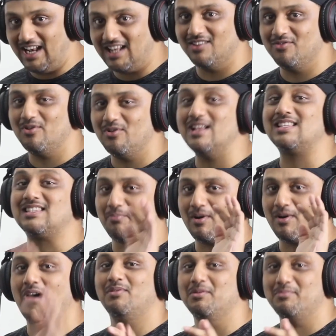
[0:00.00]
The
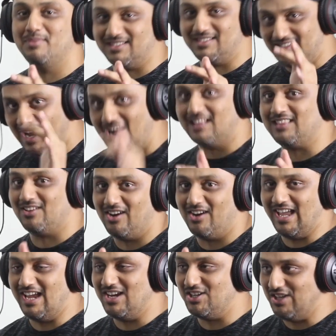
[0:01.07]
problem is not talking
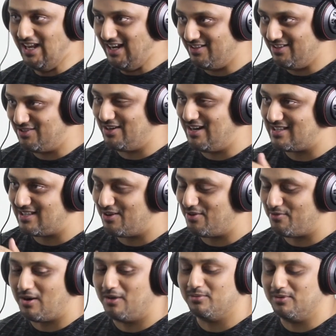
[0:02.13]
shit. So that's the
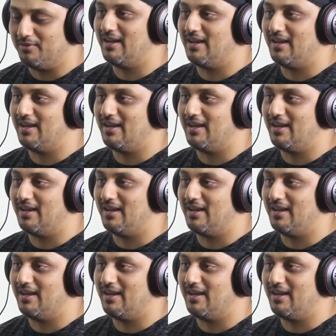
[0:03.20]
problem. Yeah.